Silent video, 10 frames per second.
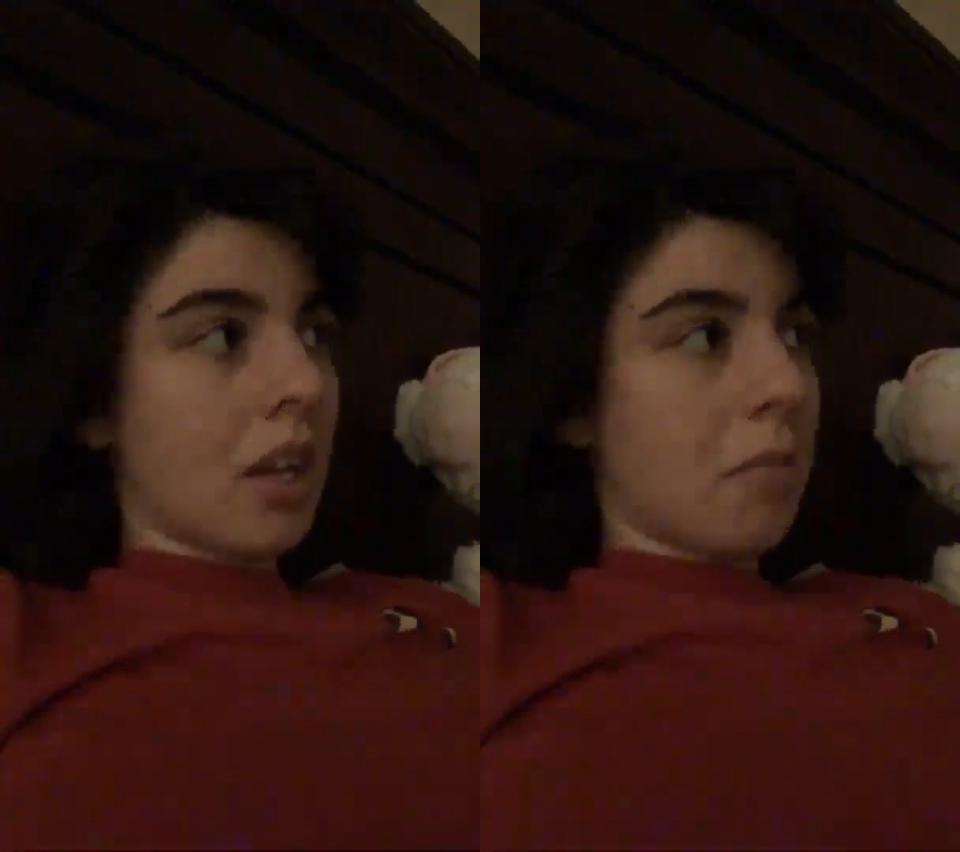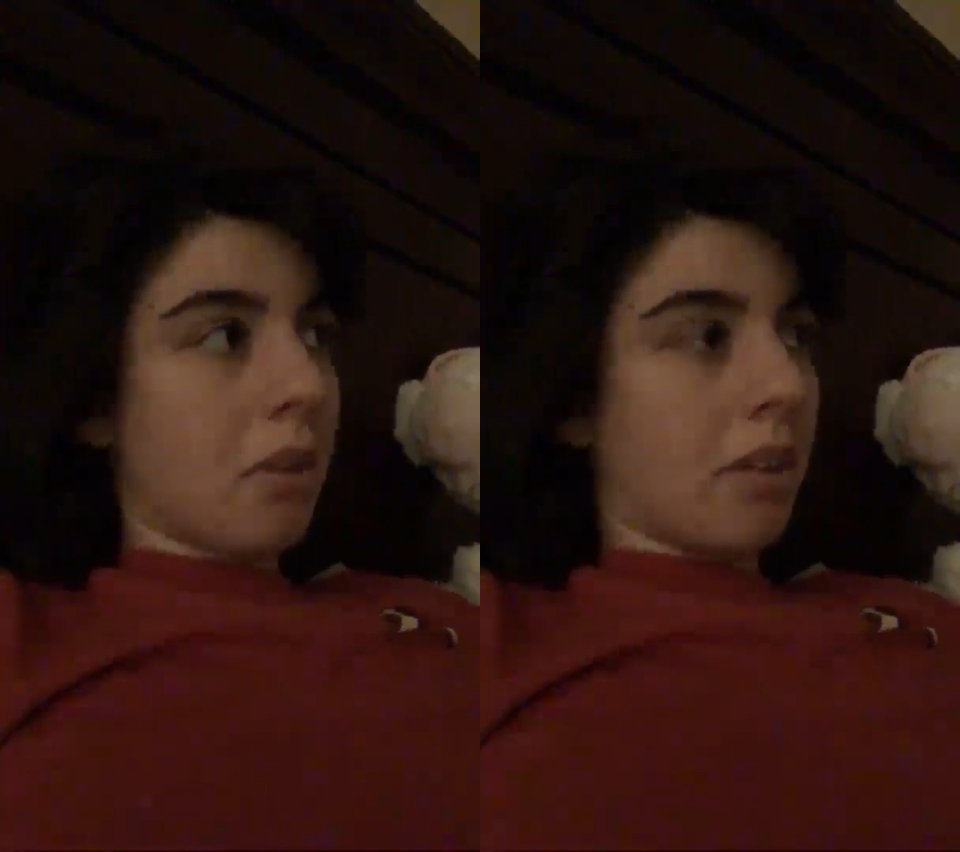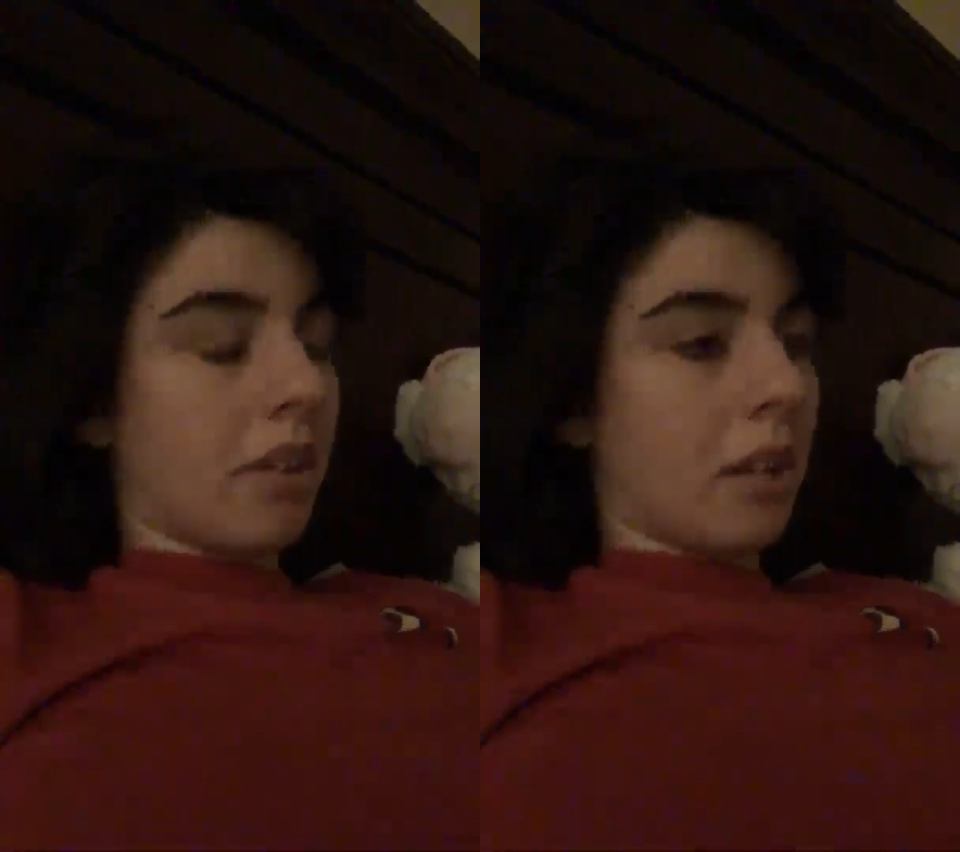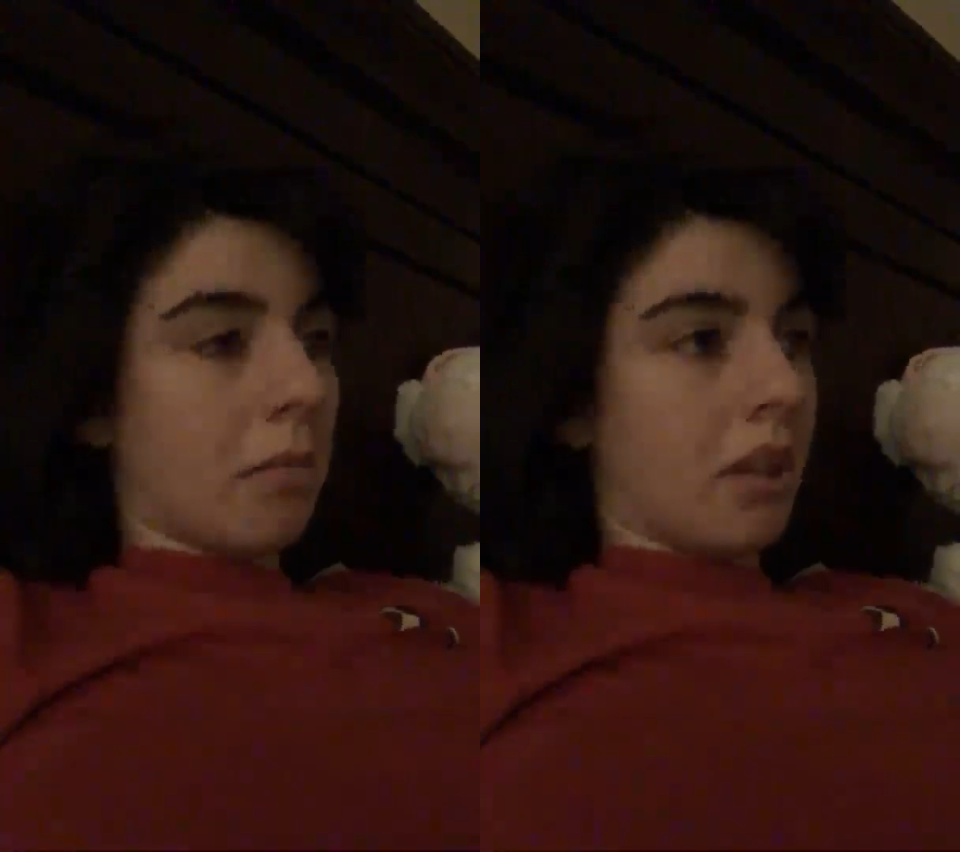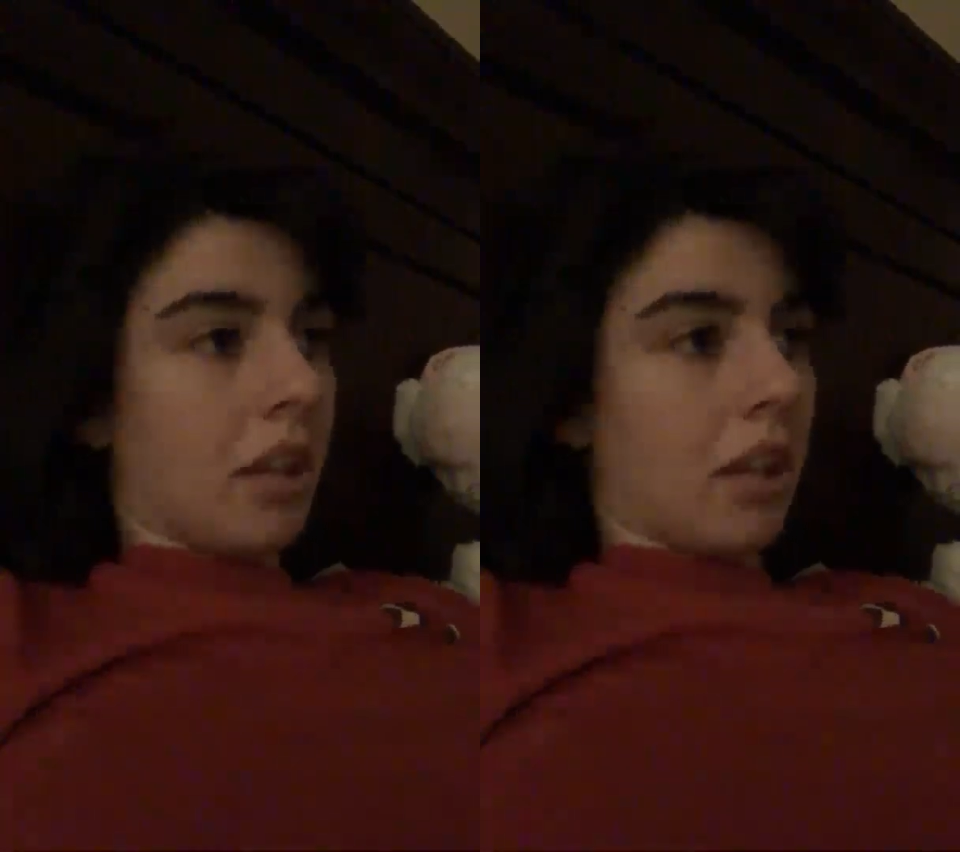but it's gonna be
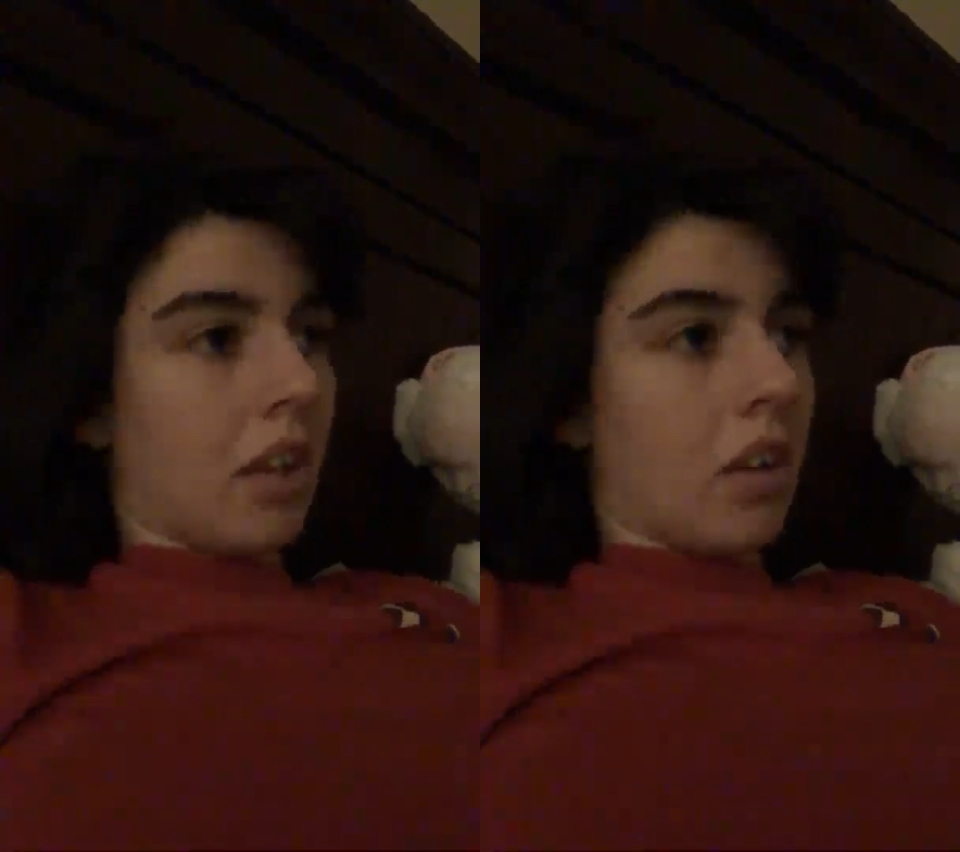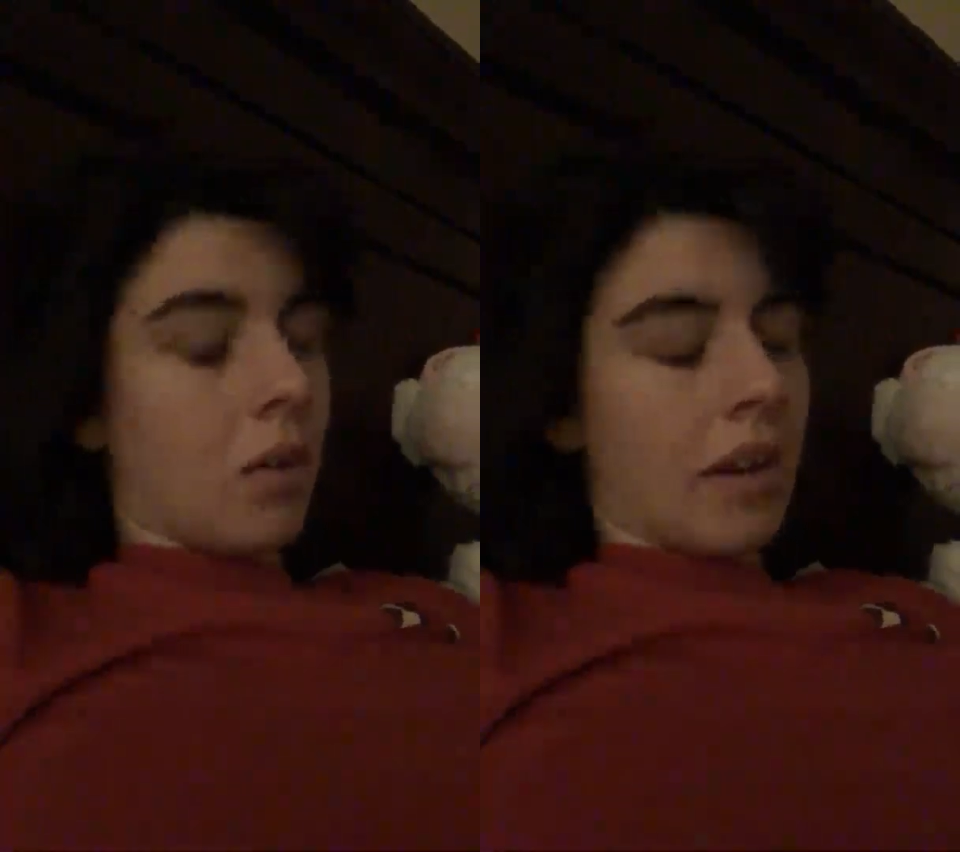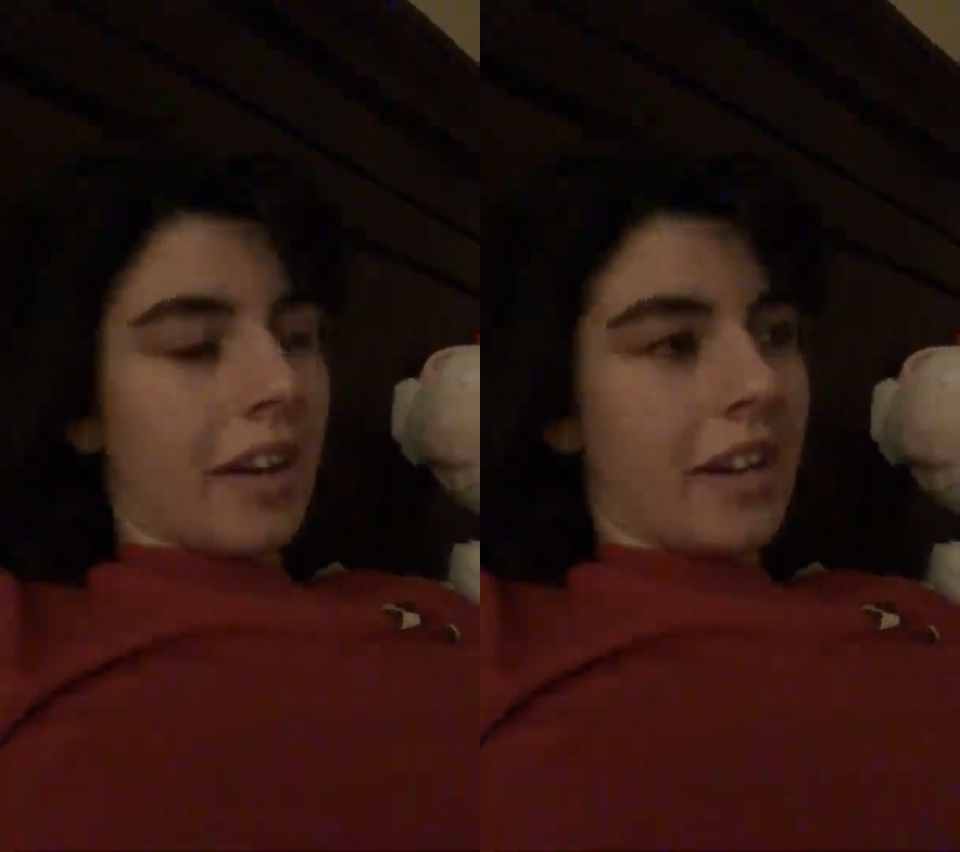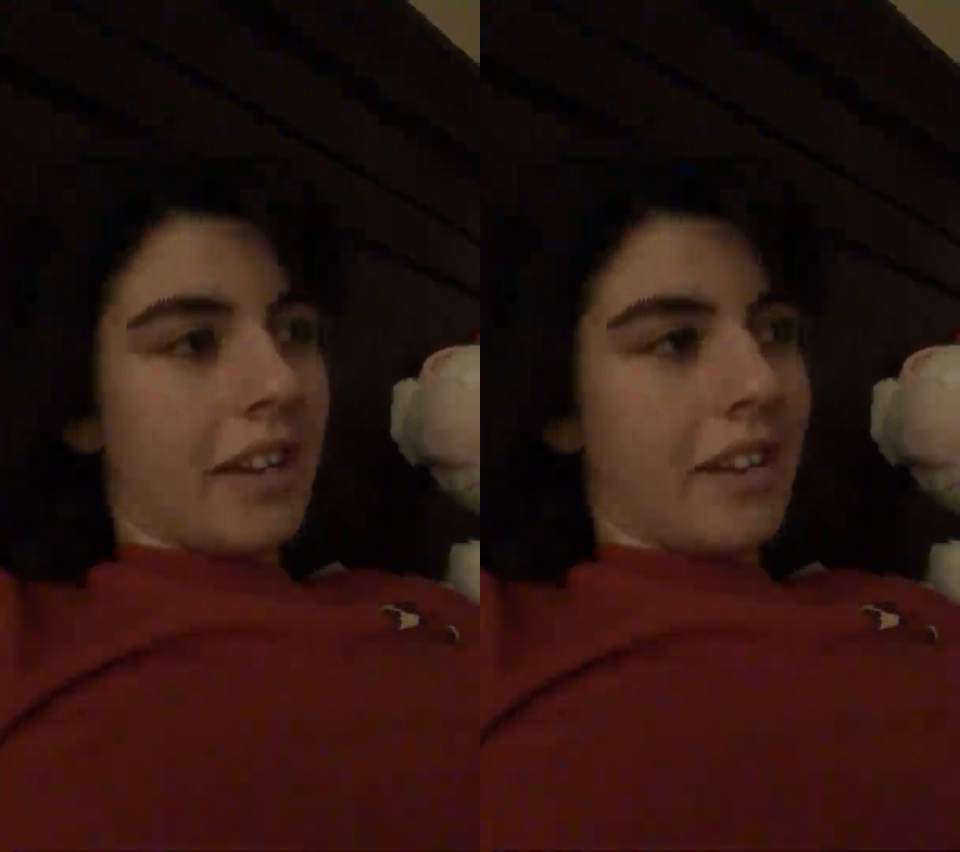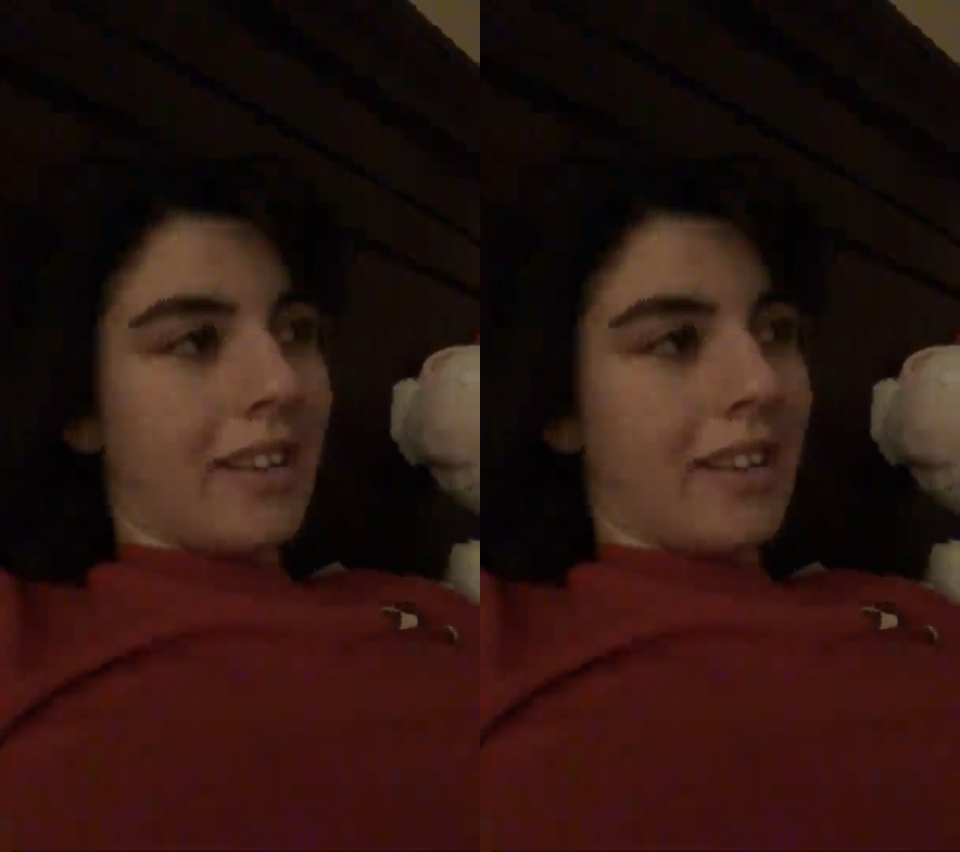like, oh hey